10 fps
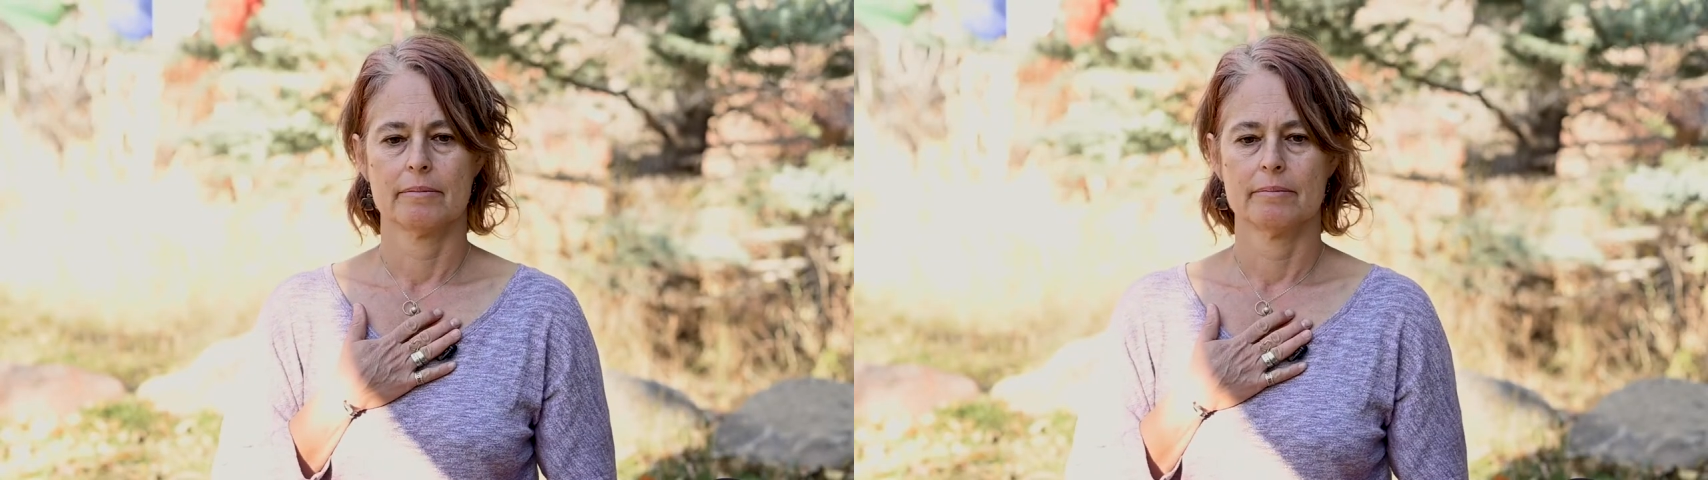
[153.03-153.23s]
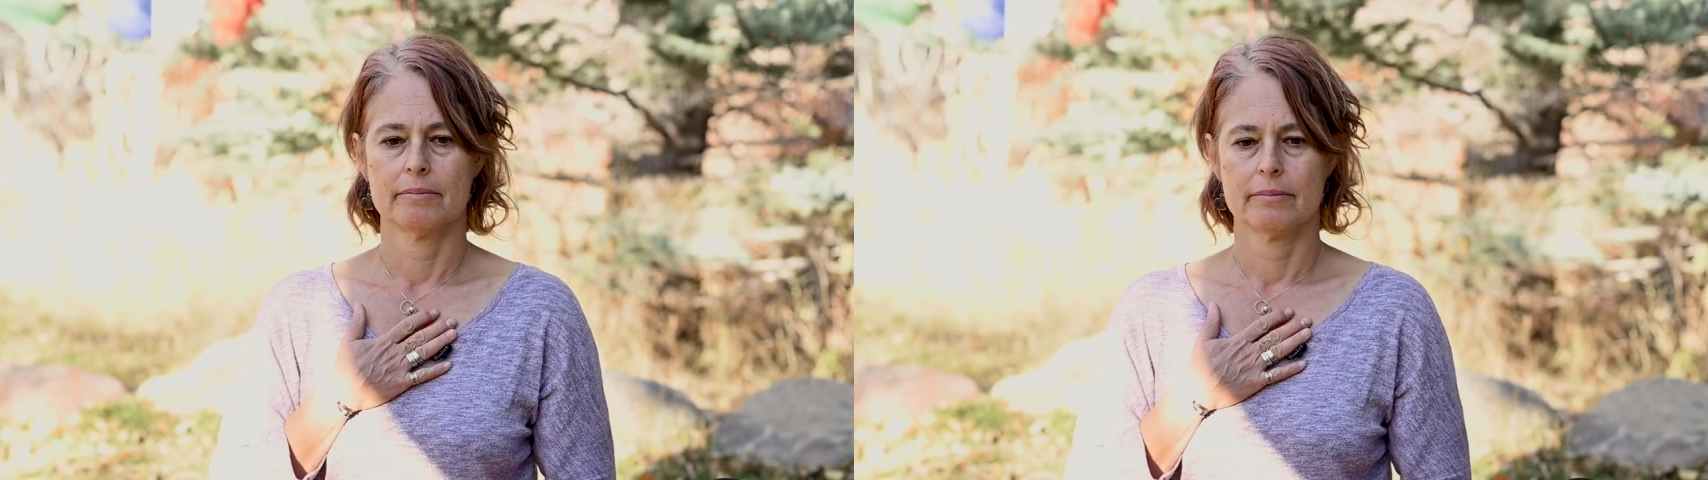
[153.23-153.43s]

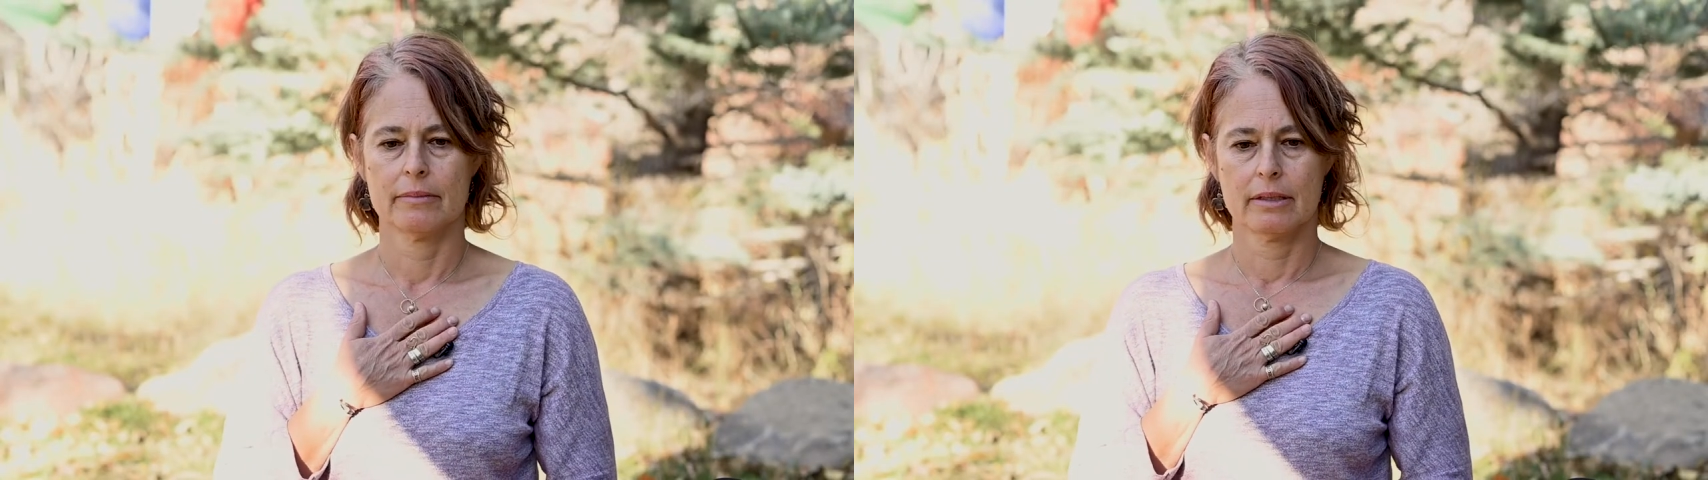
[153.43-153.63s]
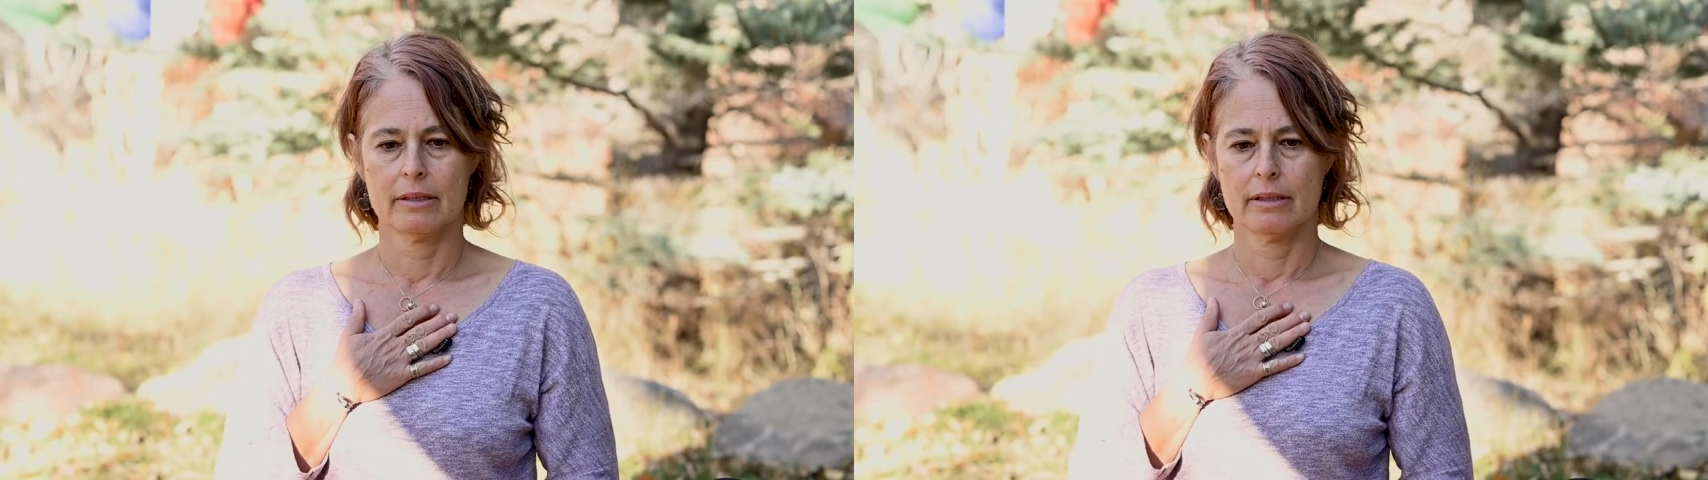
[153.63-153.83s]
fill
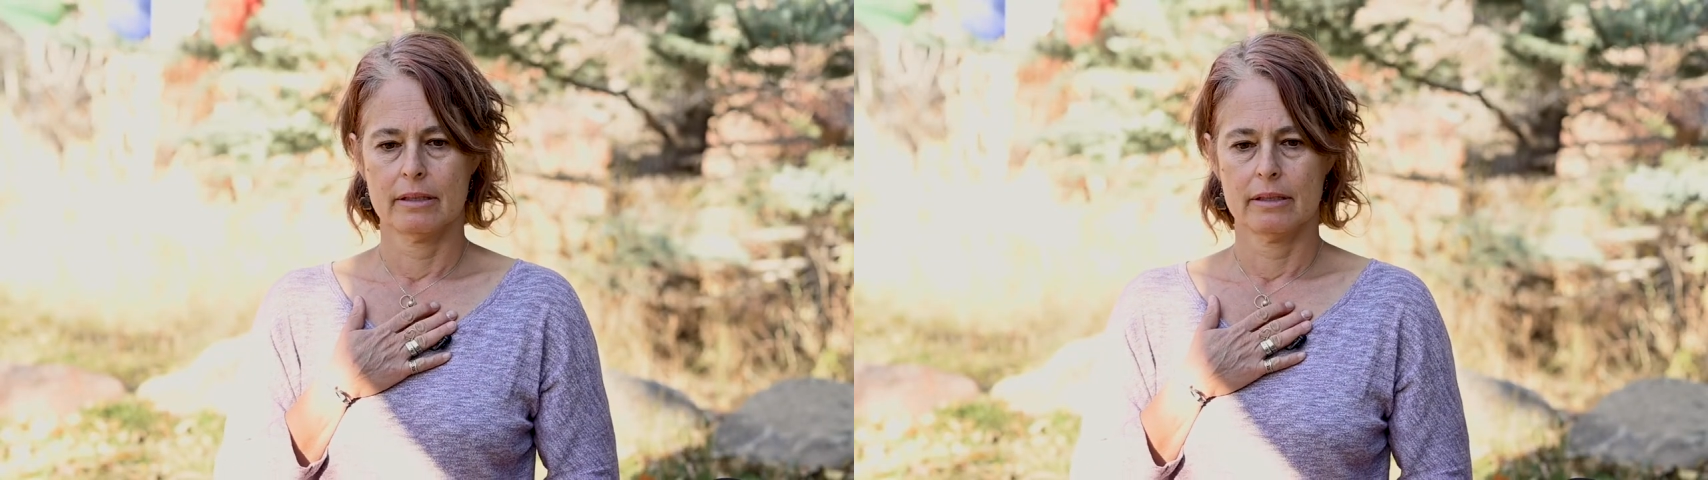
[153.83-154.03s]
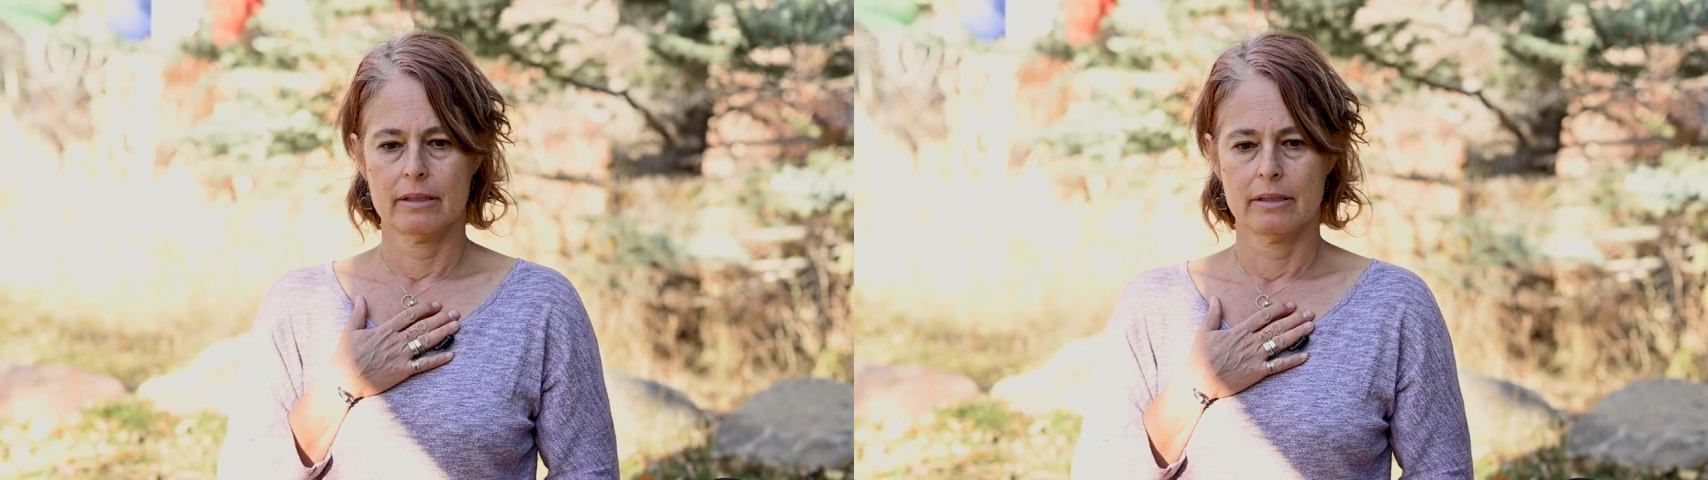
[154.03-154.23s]
up,
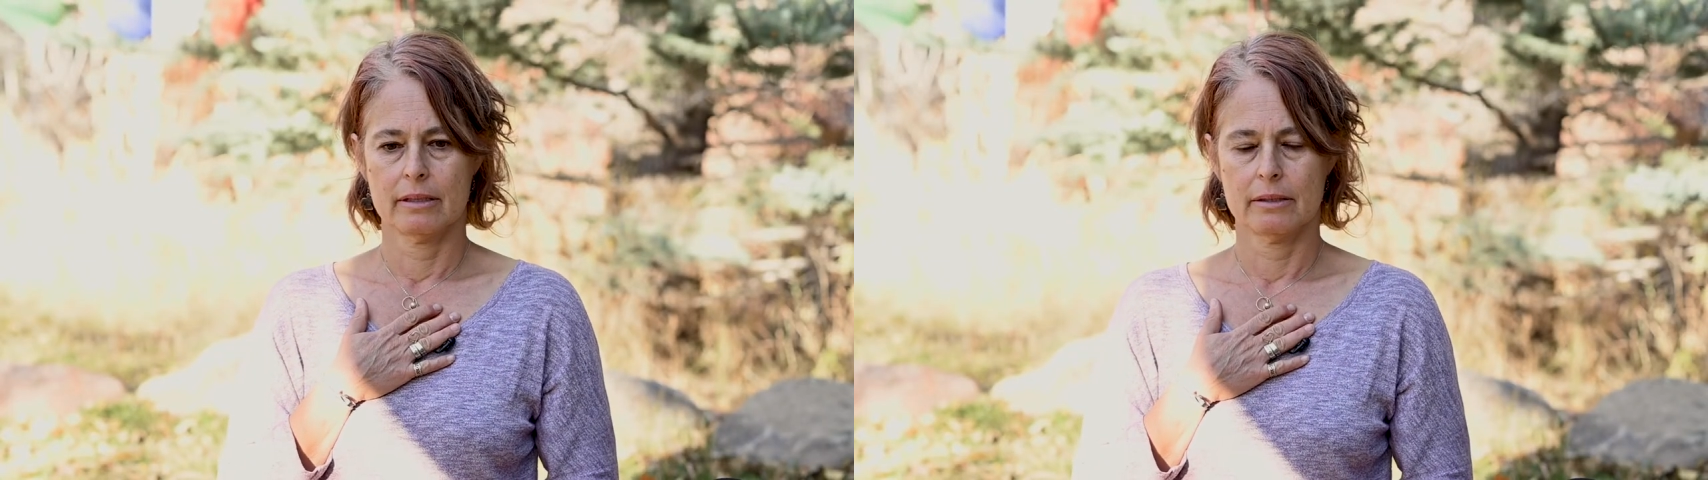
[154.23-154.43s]
and